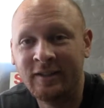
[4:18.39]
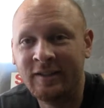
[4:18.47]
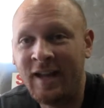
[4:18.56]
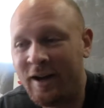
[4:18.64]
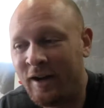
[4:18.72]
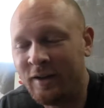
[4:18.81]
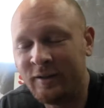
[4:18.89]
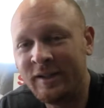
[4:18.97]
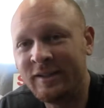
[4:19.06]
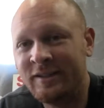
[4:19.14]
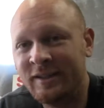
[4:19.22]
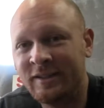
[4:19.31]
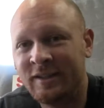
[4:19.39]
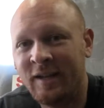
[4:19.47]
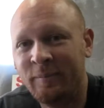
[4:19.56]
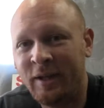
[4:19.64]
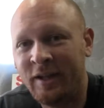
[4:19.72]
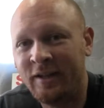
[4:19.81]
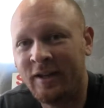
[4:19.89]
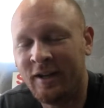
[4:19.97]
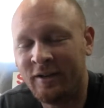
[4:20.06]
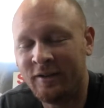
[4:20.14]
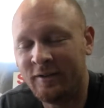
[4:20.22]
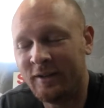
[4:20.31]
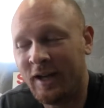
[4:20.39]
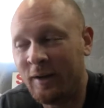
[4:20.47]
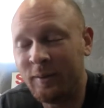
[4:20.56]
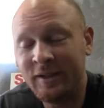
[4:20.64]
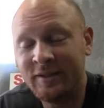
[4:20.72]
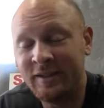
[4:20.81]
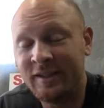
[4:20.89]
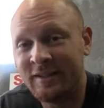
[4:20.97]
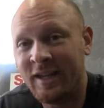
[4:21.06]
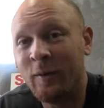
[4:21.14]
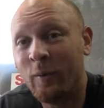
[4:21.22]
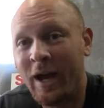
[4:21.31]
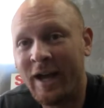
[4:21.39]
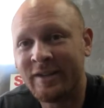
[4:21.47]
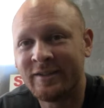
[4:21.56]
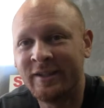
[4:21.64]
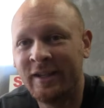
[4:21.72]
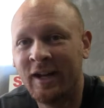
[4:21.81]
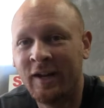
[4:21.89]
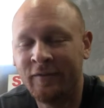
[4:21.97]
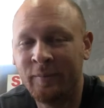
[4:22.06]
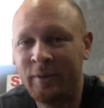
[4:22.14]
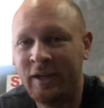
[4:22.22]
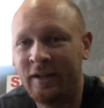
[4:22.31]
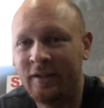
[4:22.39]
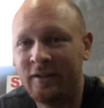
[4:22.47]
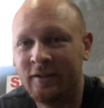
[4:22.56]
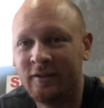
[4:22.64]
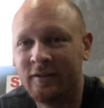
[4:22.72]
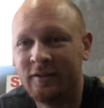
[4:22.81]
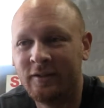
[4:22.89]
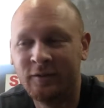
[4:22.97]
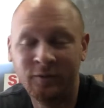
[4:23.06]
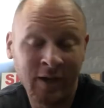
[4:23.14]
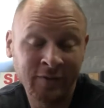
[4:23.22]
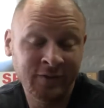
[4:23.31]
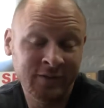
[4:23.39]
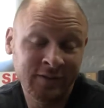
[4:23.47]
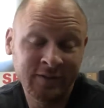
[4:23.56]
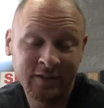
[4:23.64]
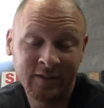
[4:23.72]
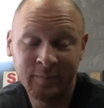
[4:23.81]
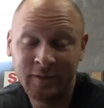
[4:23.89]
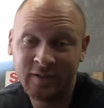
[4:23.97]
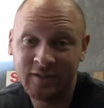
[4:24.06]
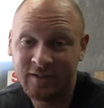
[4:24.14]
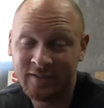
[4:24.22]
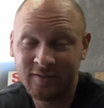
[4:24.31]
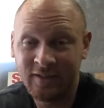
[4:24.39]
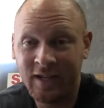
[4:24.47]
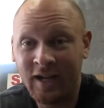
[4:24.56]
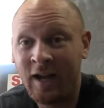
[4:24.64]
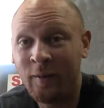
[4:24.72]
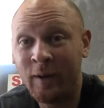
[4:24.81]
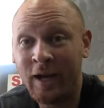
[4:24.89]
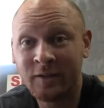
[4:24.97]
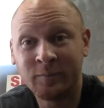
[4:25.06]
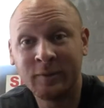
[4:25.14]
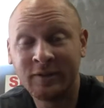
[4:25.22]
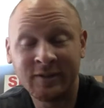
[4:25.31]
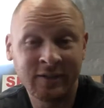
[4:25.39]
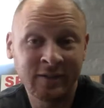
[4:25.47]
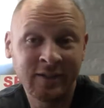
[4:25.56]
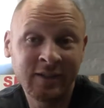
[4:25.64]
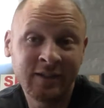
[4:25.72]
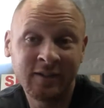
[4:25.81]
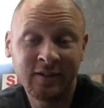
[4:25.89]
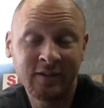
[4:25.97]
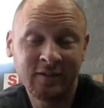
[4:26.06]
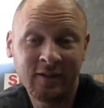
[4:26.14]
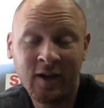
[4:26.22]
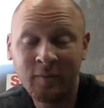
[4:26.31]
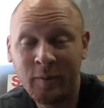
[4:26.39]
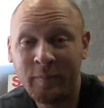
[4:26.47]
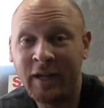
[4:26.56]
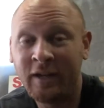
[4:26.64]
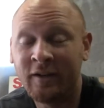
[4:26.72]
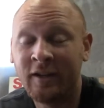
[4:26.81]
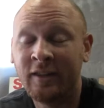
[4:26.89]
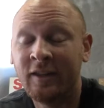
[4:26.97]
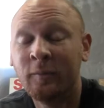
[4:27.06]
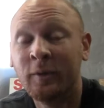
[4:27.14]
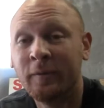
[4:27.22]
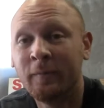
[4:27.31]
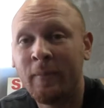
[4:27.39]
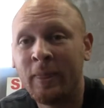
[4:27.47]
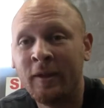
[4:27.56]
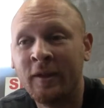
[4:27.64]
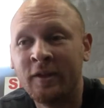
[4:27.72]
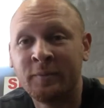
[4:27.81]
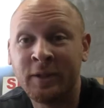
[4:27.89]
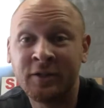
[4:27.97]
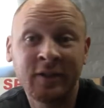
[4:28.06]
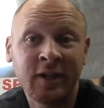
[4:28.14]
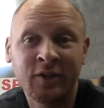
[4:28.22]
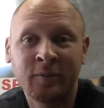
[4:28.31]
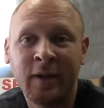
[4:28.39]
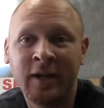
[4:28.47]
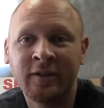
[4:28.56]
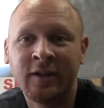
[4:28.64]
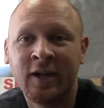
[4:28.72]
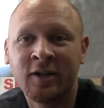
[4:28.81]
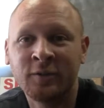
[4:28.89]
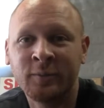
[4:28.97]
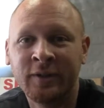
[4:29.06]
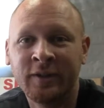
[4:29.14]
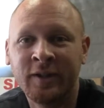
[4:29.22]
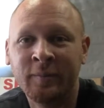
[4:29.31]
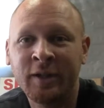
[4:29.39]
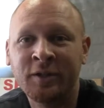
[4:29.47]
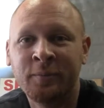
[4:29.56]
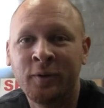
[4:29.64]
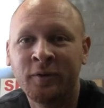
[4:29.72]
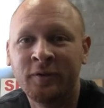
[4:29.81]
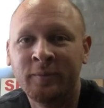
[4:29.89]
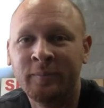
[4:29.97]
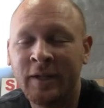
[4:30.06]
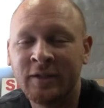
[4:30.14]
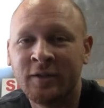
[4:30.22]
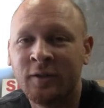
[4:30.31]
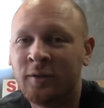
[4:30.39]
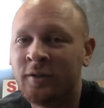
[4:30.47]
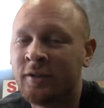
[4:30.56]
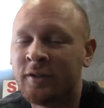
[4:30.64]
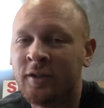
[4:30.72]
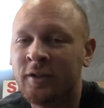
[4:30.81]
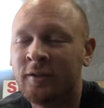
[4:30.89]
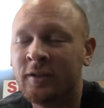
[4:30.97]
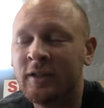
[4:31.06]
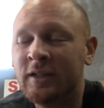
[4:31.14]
Now how easy is that paint? How easy is that wax to get off the paint? Obviously, I mean, yeah, hot wax, but still, it didn't harm the paint or anything. But especially on your modern cars with base coat, clear coat.